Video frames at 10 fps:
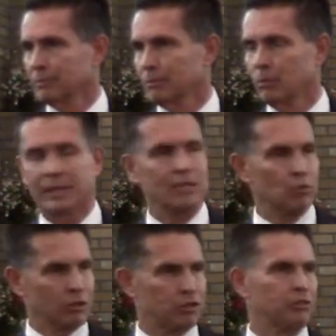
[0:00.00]
when that's
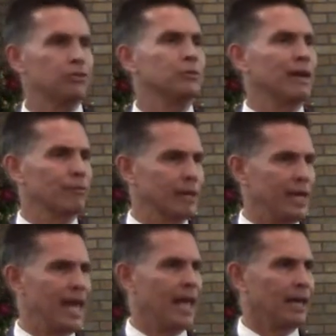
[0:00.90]
what you do every
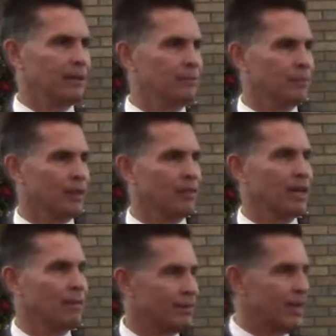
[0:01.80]
day. Now think
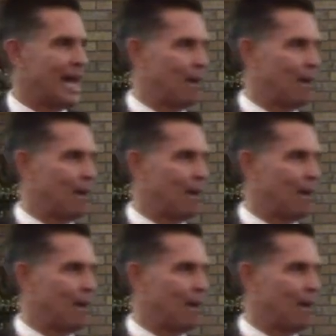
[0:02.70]
about the high